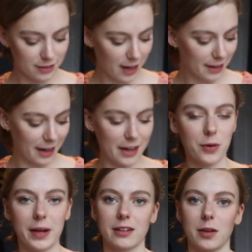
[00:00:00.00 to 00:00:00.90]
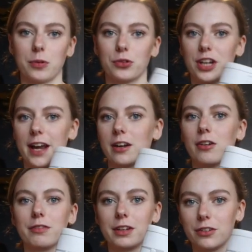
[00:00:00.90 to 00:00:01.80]
just had a quick double check
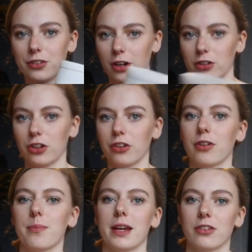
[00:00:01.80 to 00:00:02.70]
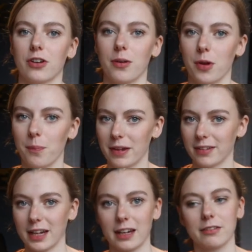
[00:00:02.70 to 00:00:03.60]
of the instructions to make sure I'm not
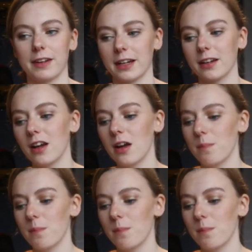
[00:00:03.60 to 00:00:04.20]
missing anything